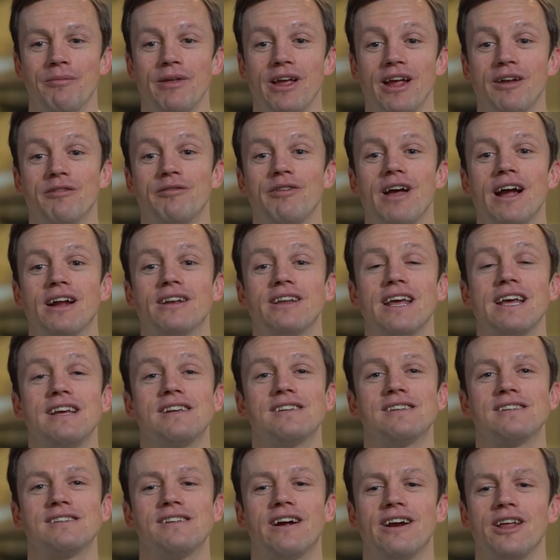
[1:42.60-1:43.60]
In fact, a
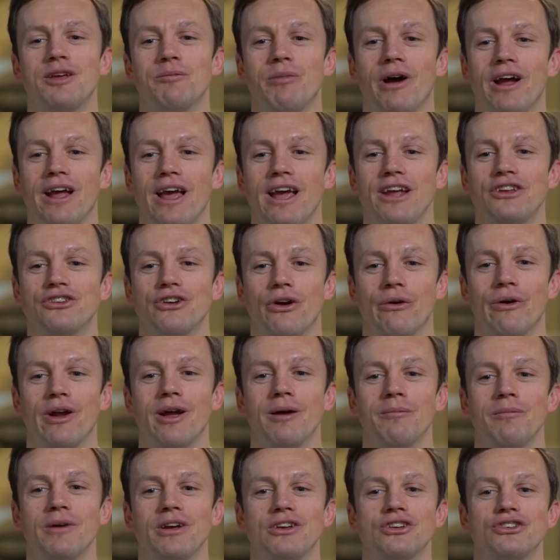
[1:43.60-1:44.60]
study by
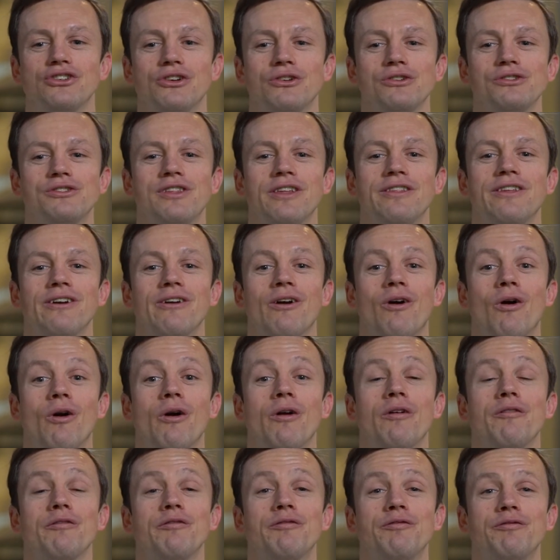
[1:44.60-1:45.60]
HRM shows that there
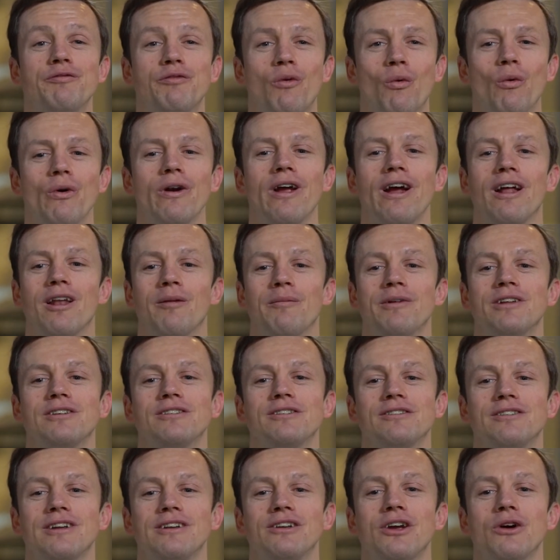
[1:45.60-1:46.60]
are 4
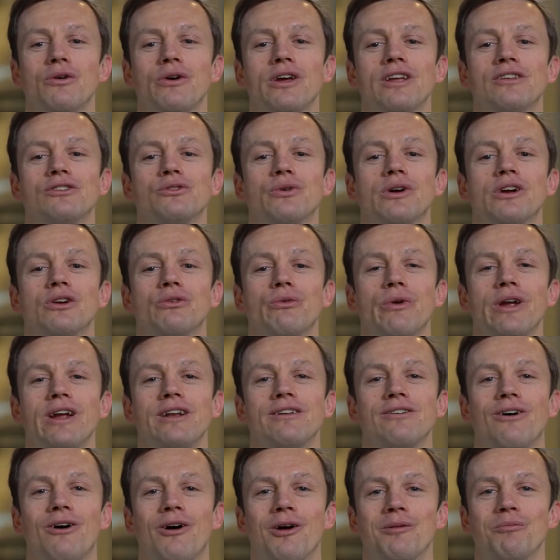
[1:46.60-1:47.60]
elements that go into a
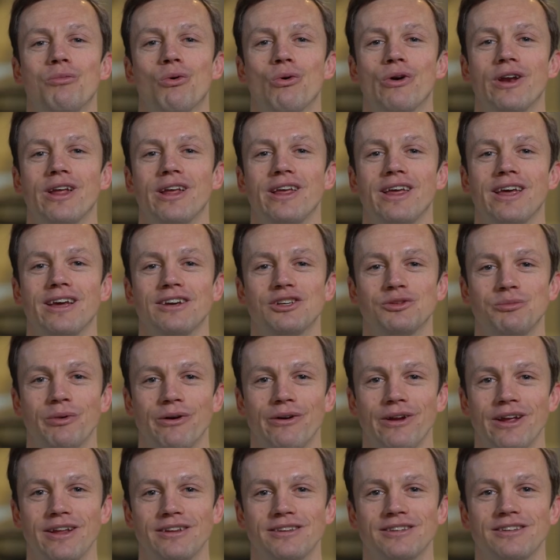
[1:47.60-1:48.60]
great onboarding
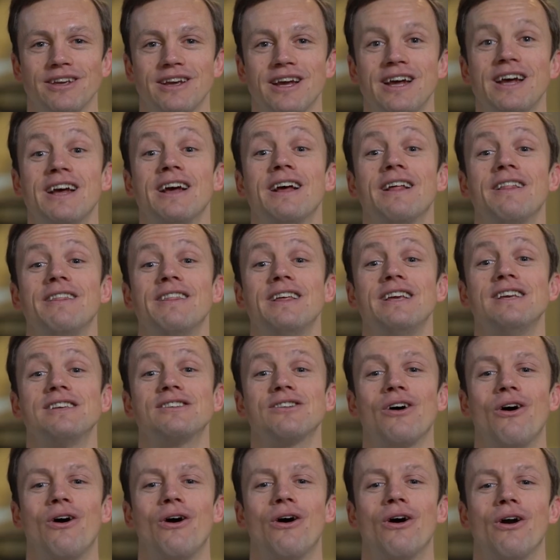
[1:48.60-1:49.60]
experience.
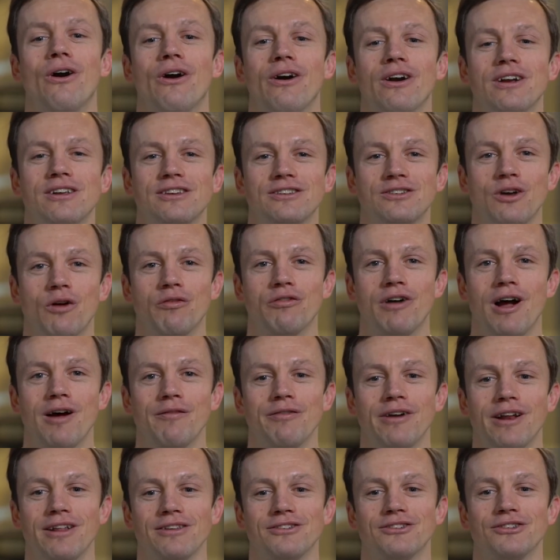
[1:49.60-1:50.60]
These are
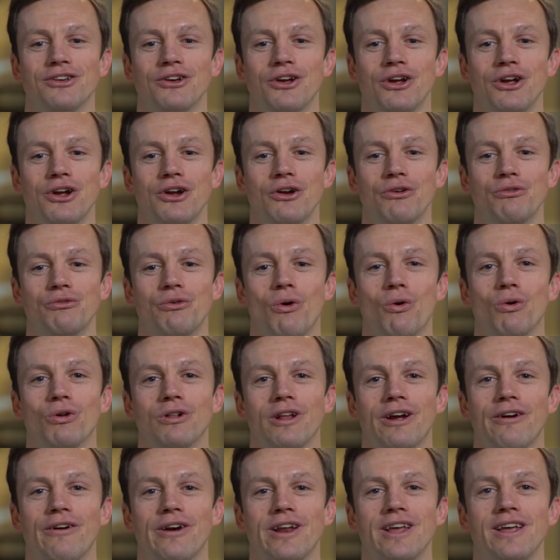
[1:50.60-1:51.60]
self-confidence, role
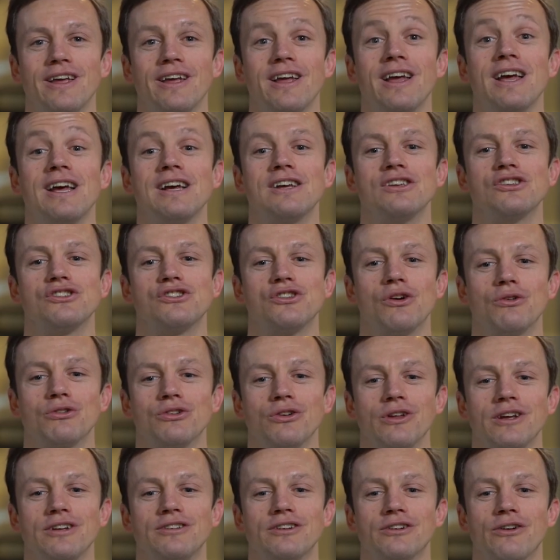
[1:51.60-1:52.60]
clarity,
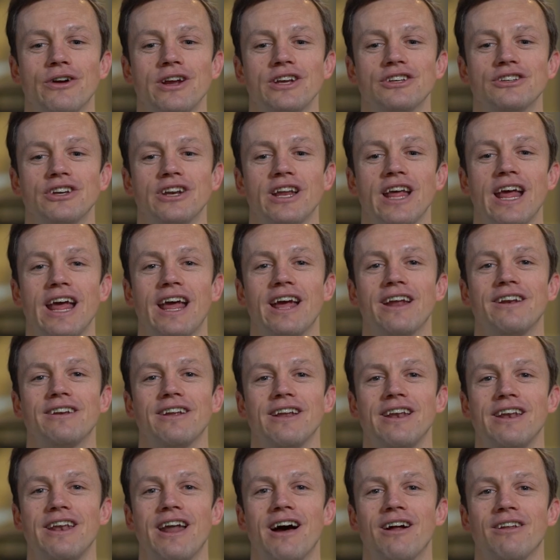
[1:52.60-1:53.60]
social integration, and
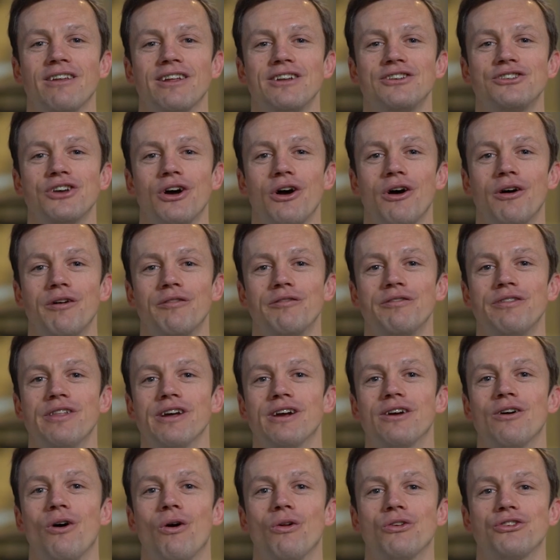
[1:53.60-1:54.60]
knowledge of
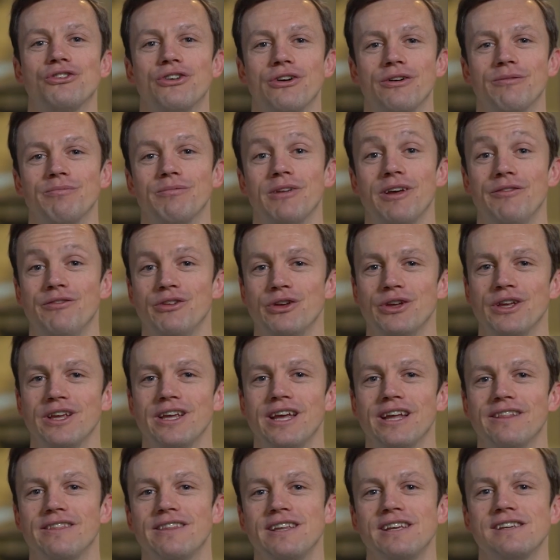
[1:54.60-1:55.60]
the culture. If you can
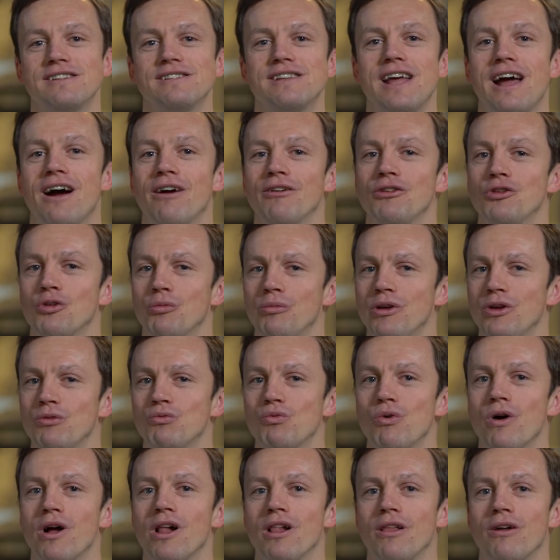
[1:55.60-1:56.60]
get these down, you'll be
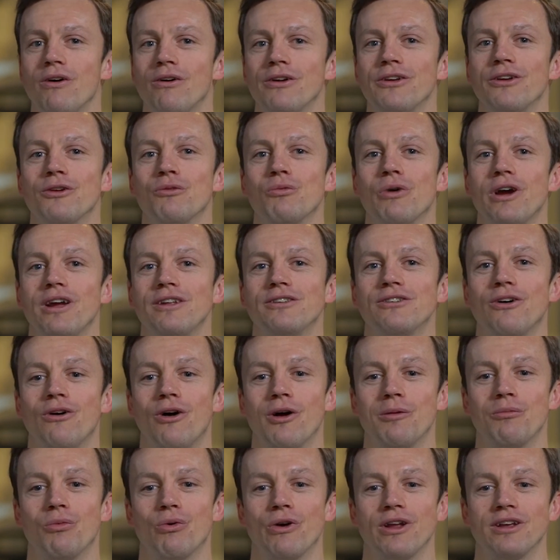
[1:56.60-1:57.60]
well on your way to
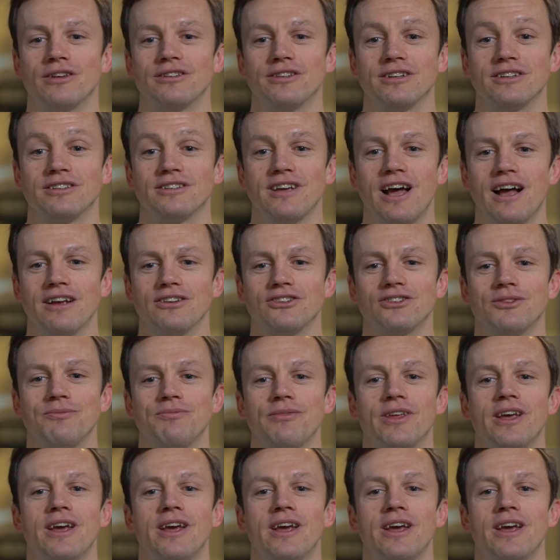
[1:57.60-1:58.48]
onboarding success.